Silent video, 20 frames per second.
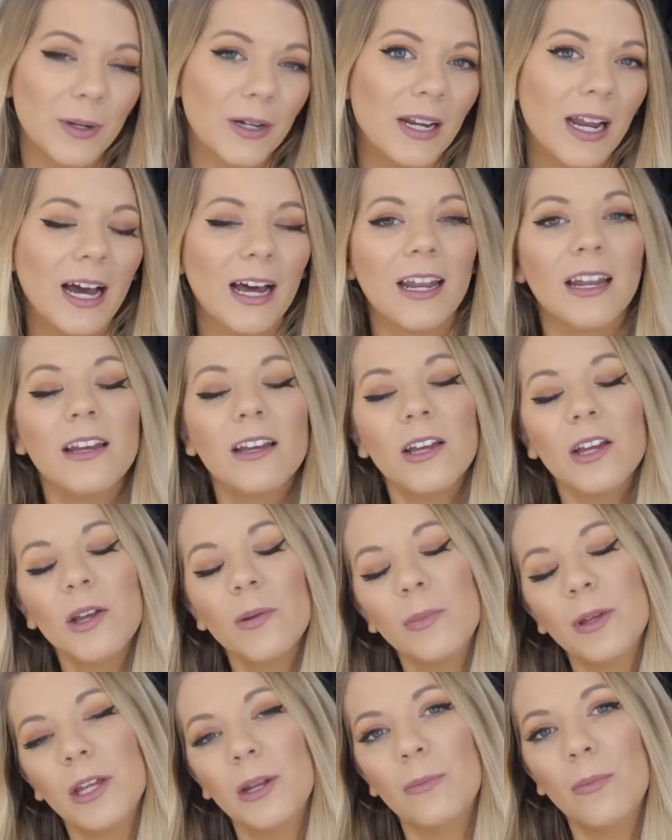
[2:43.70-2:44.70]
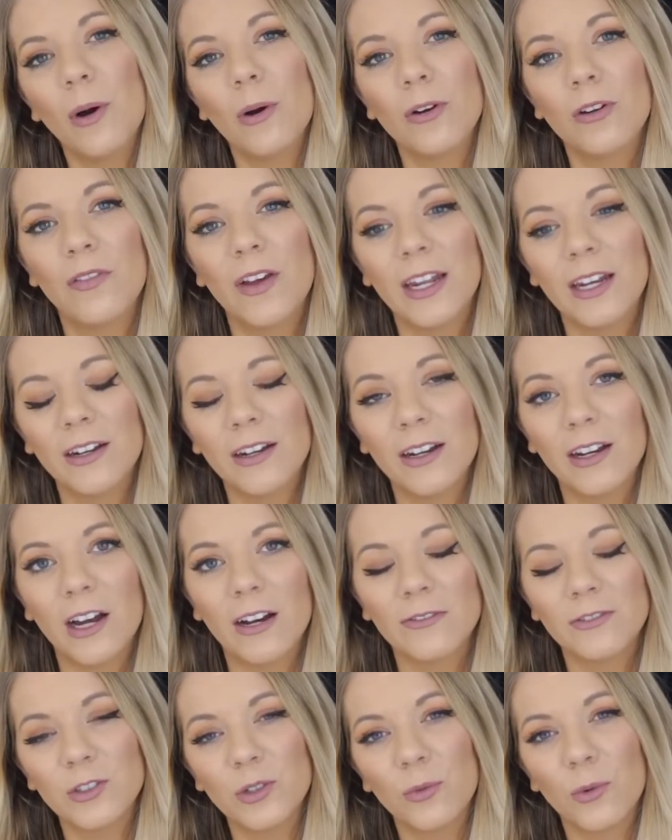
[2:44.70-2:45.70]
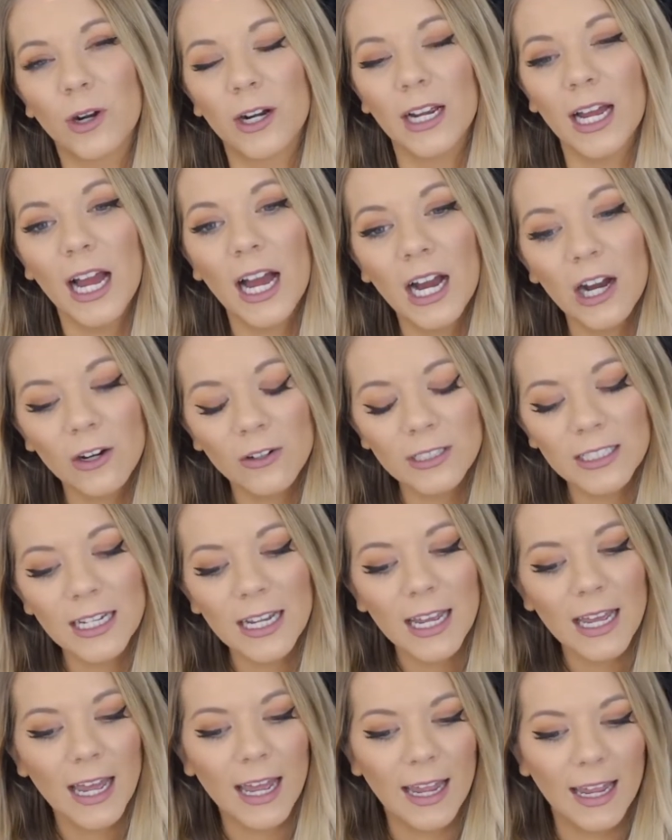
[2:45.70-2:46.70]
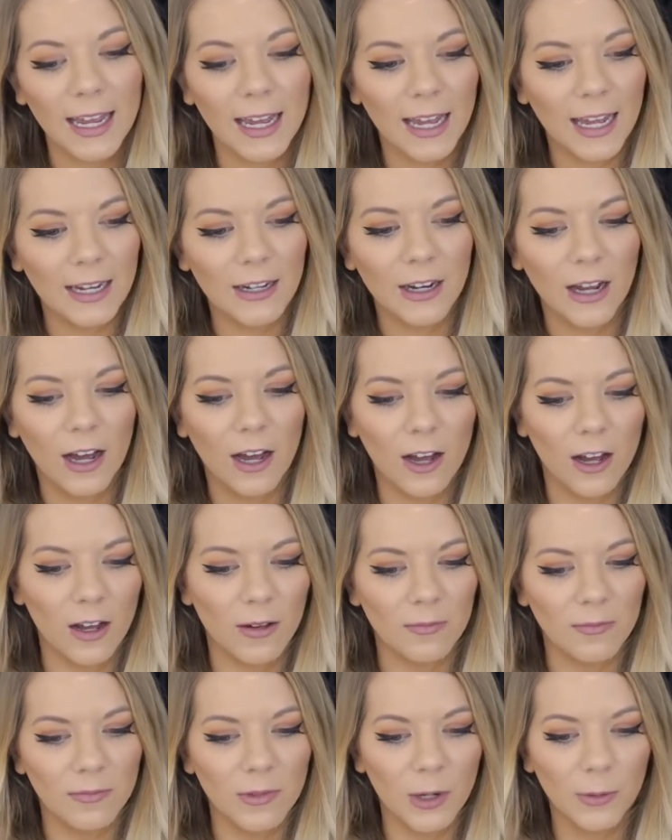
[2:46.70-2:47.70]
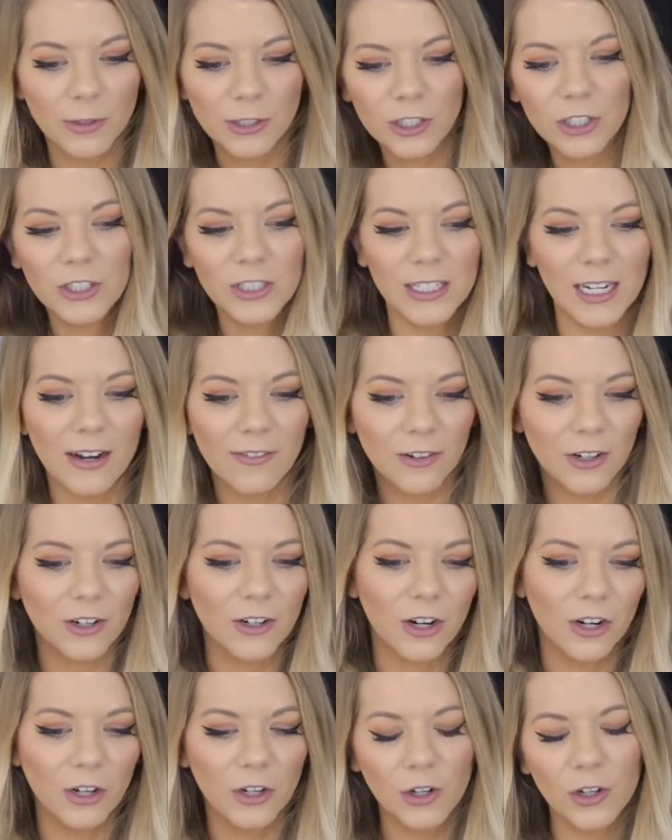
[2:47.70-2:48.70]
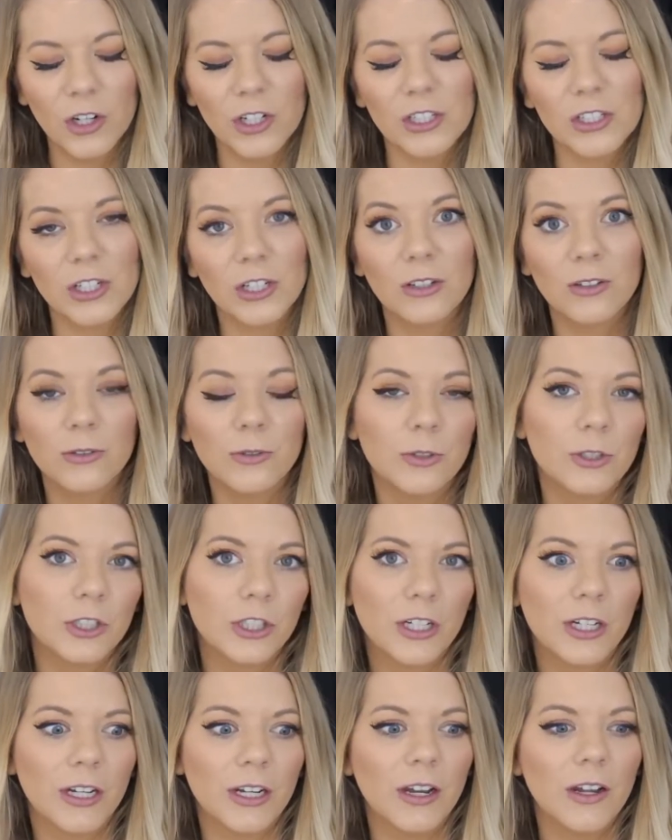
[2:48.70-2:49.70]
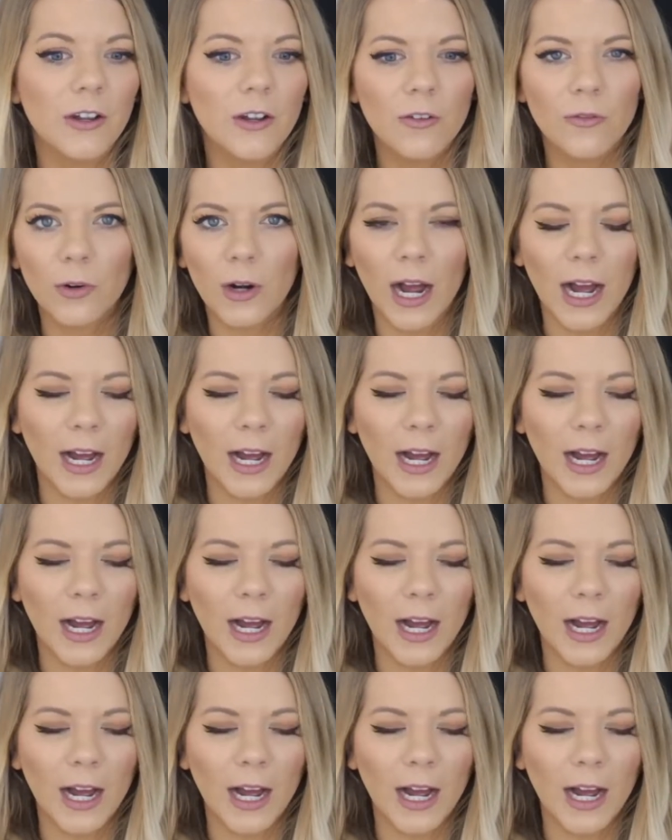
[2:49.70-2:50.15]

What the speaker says: but not being motivated enough to work out. And there was just never a good solution for